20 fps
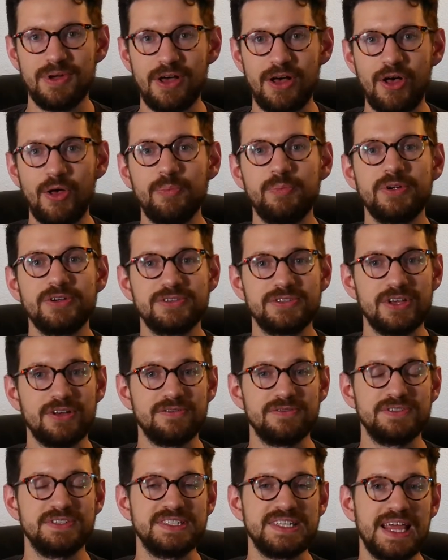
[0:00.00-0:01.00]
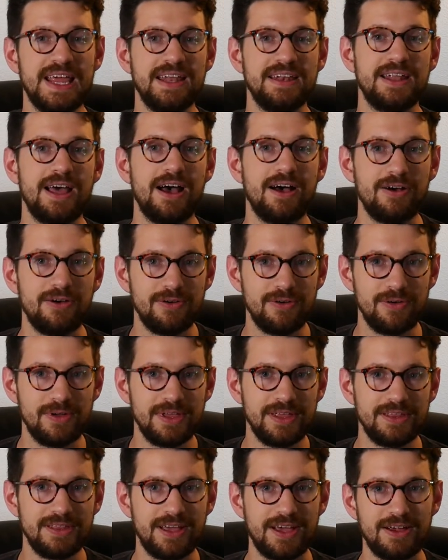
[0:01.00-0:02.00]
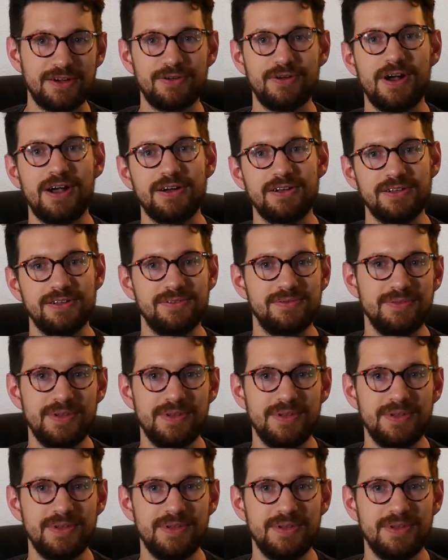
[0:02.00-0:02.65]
help yourself stand out in that crowded